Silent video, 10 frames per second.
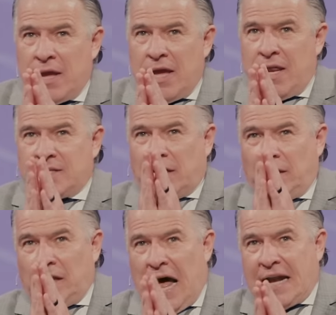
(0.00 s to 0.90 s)
It is a
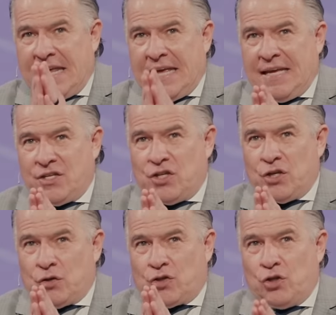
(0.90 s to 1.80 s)
lot
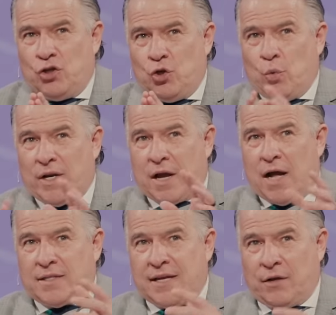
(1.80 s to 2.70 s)
easier to do what
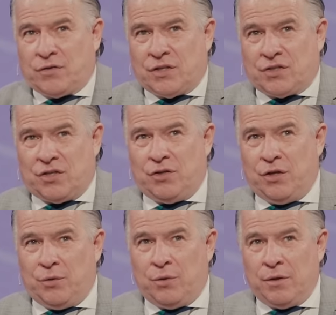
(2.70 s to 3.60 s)
God tells us to
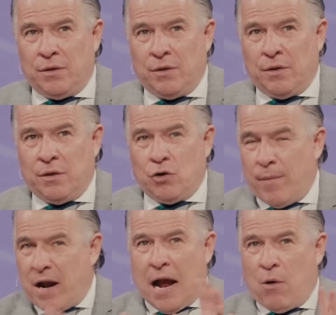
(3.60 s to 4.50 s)
do, no
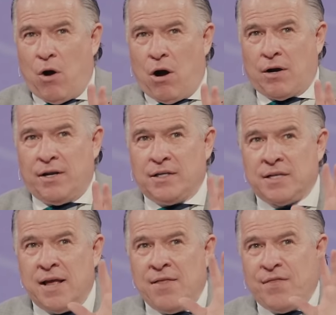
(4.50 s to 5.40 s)
matter how hard it
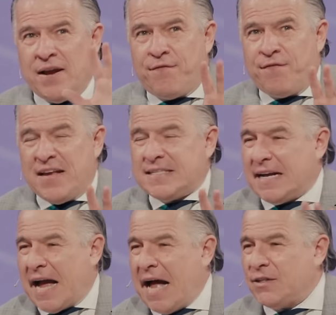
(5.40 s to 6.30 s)
is, than to face
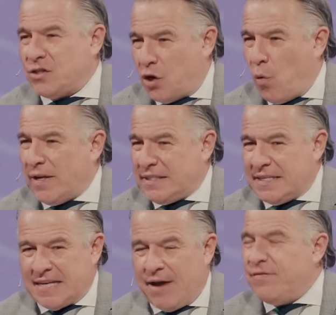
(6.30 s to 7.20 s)
the
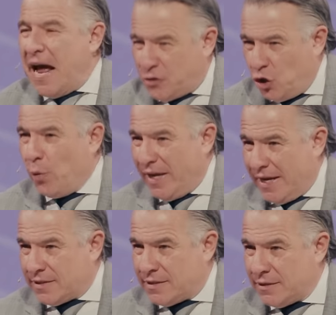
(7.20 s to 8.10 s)
consequences of not doing
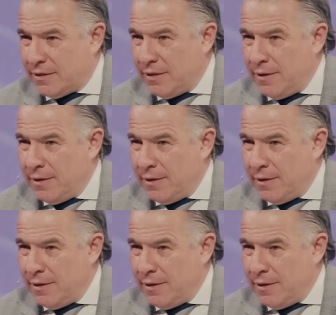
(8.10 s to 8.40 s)
it.